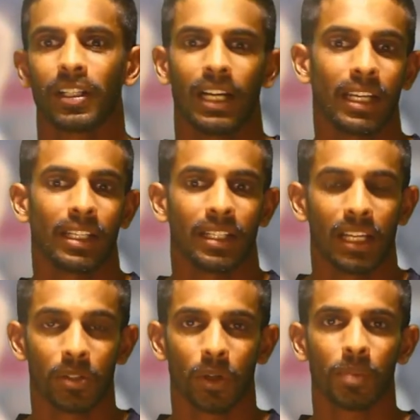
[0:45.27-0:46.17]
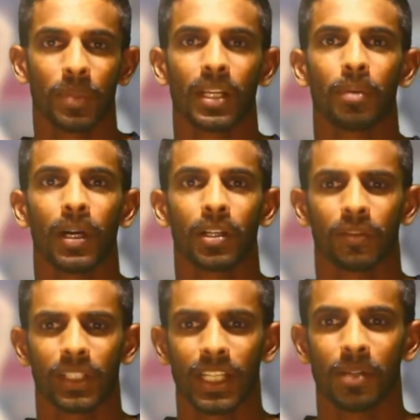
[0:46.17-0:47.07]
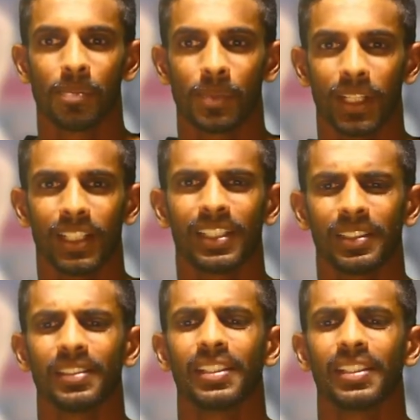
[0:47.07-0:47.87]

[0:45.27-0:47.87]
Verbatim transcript: I enjoy being a part of a team, uh,